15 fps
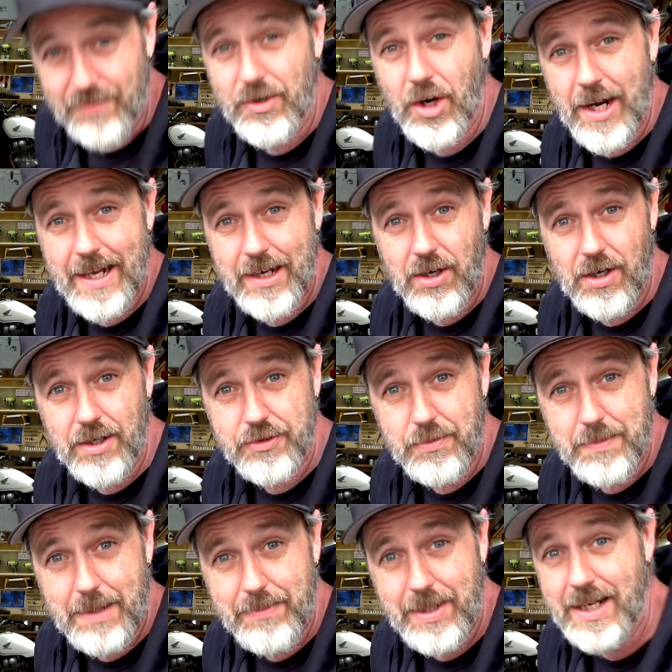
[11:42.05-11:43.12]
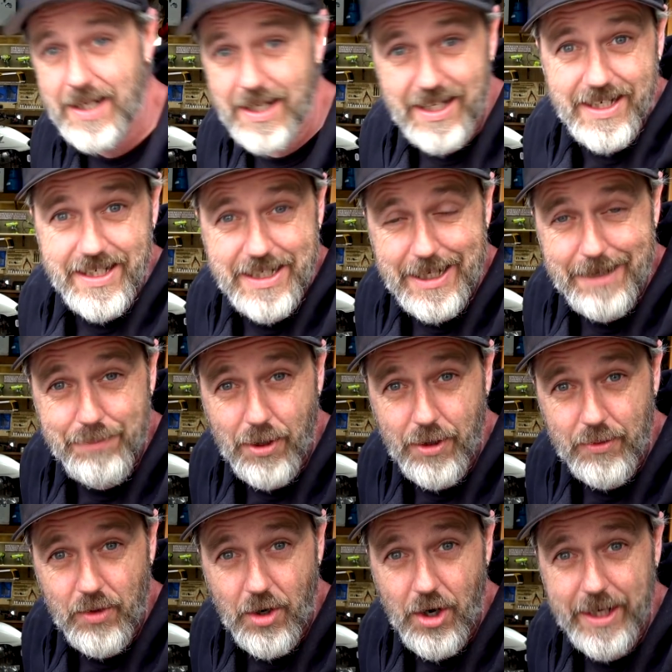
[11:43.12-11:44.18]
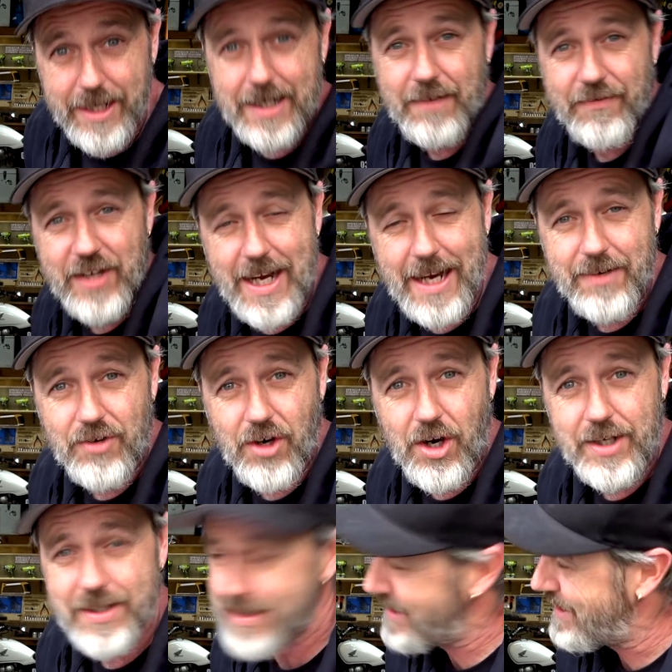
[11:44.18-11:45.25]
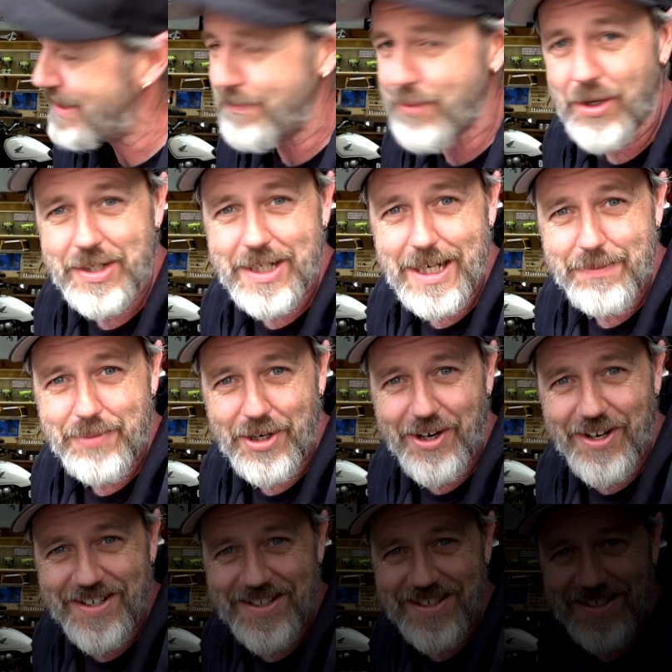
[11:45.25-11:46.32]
Righto guys, remember, keep on riding, and if you ain't riding, keep on keeping on.